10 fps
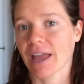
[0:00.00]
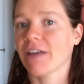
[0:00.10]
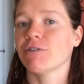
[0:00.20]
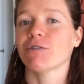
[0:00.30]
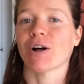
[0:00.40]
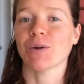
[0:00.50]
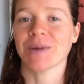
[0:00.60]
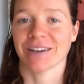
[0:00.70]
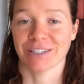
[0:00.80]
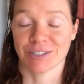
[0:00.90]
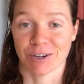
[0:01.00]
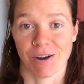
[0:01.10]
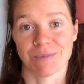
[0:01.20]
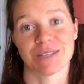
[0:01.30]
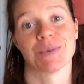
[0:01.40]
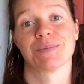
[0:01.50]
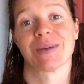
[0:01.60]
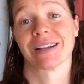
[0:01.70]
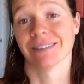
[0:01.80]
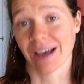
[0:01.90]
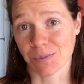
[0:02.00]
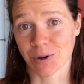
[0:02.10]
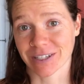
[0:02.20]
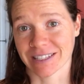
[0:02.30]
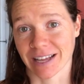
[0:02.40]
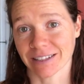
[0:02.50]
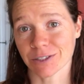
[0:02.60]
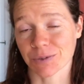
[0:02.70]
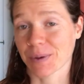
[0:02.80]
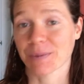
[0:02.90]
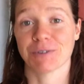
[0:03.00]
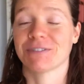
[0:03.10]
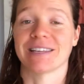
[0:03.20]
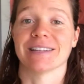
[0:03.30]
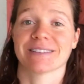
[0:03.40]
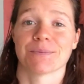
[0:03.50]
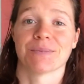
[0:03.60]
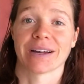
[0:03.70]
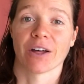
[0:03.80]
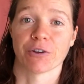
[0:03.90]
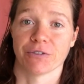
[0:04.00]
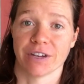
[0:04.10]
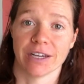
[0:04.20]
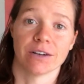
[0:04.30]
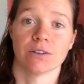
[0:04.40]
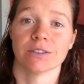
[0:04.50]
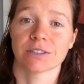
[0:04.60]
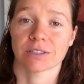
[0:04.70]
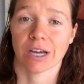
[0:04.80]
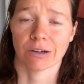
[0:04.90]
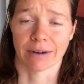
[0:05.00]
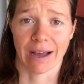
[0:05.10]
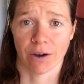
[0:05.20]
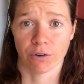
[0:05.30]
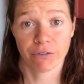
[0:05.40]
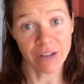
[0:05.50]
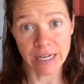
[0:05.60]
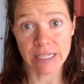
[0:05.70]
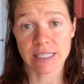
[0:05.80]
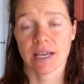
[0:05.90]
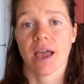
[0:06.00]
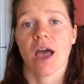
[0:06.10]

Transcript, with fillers: if you follow me on Instagram, this might make a lot more sense, or maybe you've seen some of my other videos around fitness.